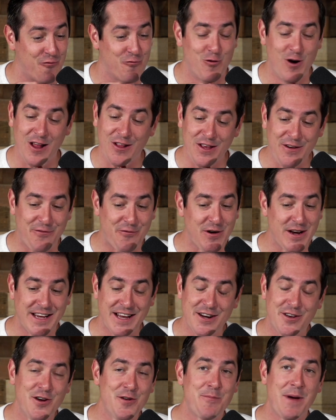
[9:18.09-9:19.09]
really
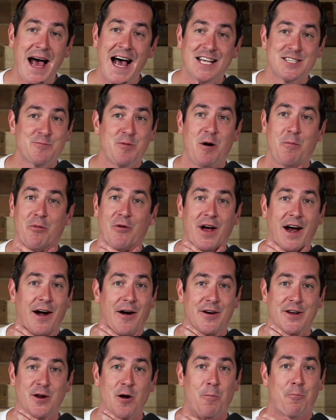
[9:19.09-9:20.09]
freaking good basketball
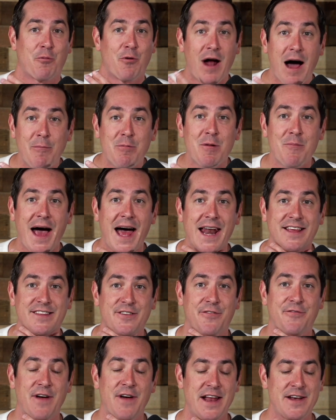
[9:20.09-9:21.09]
player.
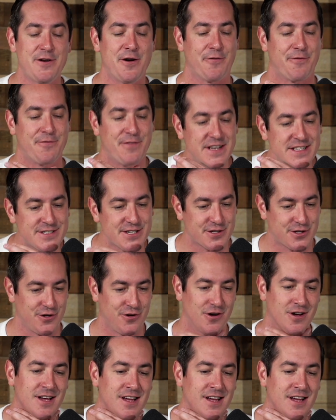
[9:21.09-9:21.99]
Problematic defender, physical.